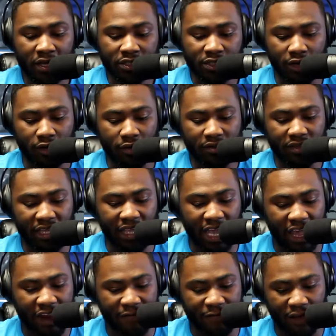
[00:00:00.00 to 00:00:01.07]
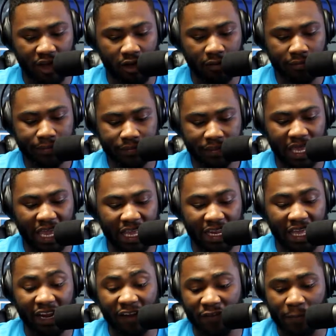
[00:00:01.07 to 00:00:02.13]
So the NFL
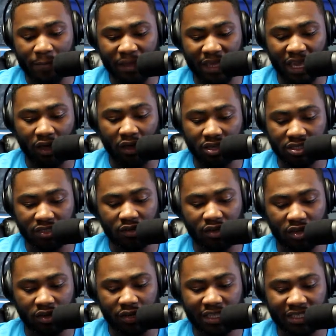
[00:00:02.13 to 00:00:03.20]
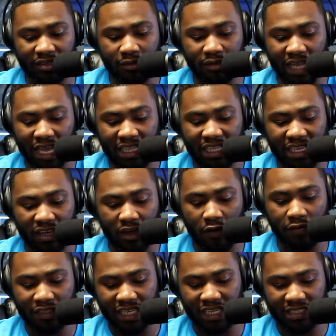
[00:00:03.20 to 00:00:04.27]
and the NFLPA also agreed to daily
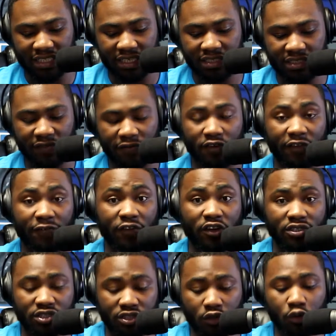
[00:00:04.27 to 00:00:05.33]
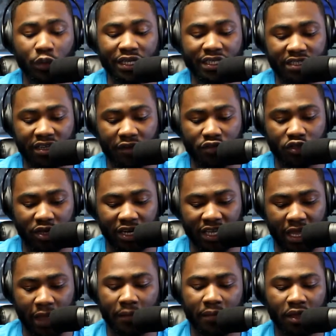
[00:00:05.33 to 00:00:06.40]
COVID testings for the first 2 weeks of training
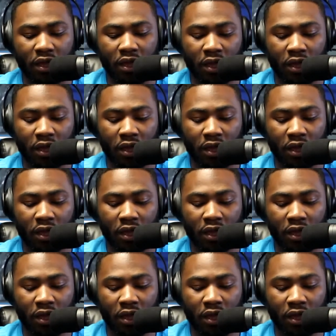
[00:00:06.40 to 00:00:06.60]
camp.